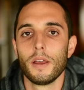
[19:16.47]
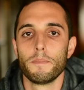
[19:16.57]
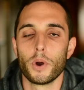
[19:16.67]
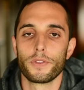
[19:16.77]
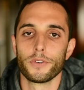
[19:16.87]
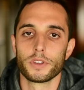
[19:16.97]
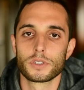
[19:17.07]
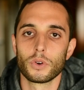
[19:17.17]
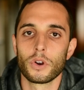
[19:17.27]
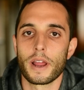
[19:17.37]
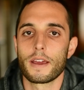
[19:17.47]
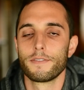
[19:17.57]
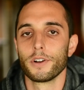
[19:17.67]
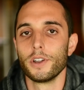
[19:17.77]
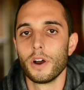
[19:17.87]
both for the store and
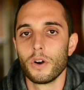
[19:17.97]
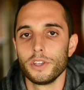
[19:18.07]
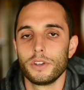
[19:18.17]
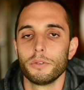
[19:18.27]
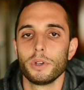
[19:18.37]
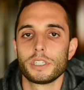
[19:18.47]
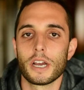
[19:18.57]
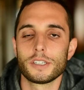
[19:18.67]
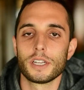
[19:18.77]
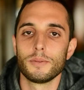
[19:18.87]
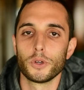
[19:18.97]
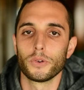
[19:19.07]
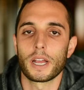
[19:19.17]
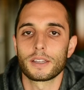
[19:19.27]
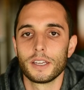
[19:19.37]
for Noah. You can reach out to him
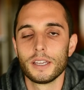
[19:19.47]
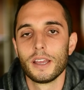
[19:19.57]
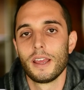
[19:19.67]
directly.